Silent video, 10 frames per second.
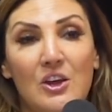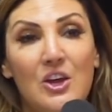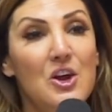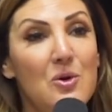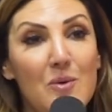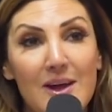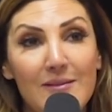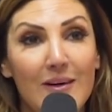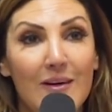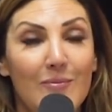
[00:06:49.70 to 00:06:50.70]
you know what?
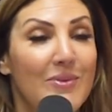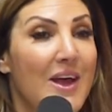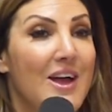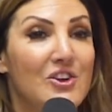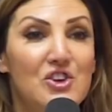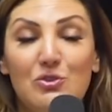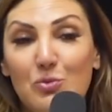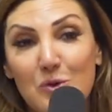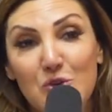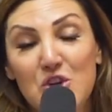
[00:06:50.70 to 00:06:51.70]
She
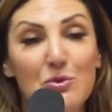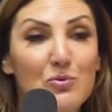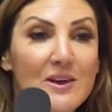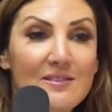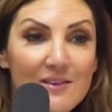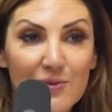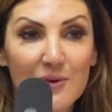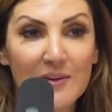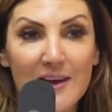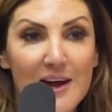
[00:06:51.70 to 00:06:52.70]
was raised
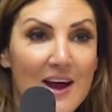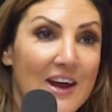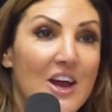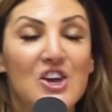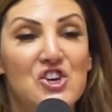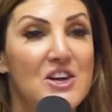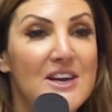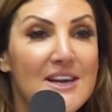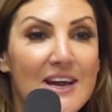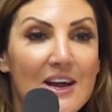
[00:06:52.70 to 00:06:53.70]
different than I. She
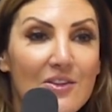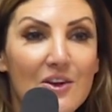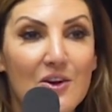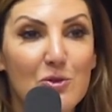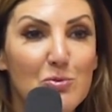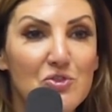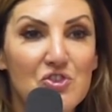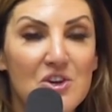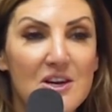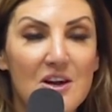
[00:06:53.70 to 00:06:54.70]
didn't care that her husband was
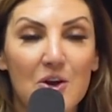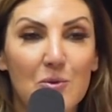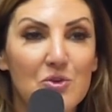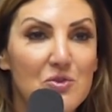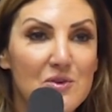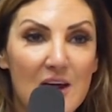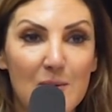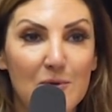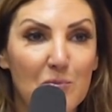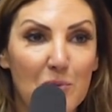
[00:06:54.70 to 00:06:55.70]
cheating on her when she was
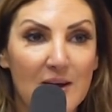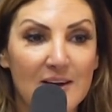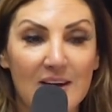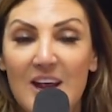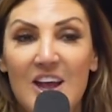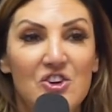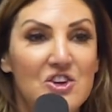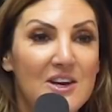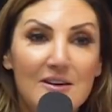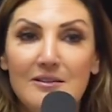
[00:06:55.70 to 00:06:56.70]
9 months pregnant.
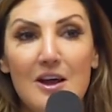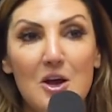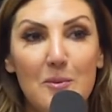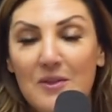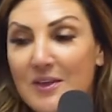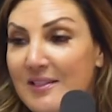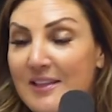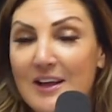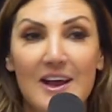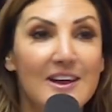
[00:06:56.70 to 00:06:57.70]
She didn't talk about
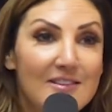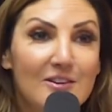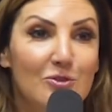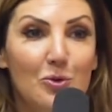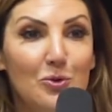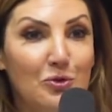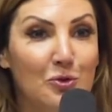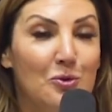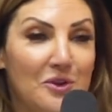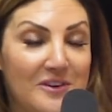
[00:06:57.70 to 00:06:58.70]
that. I guess that's old
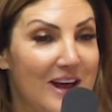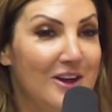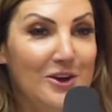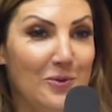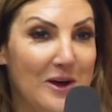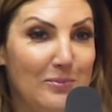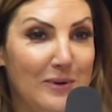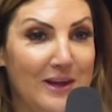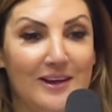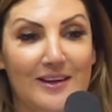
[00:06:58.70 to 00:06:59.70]
school Italian way to
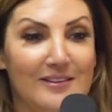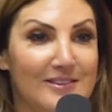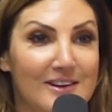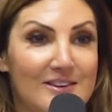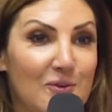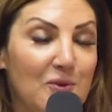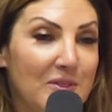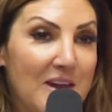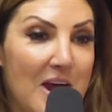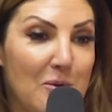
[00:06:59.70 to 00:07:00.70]
be. Guess that's
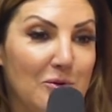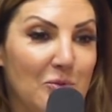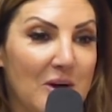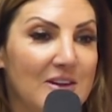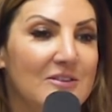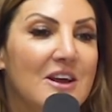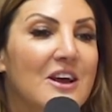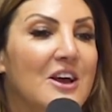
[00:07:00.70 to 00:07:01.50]
different than I was raised.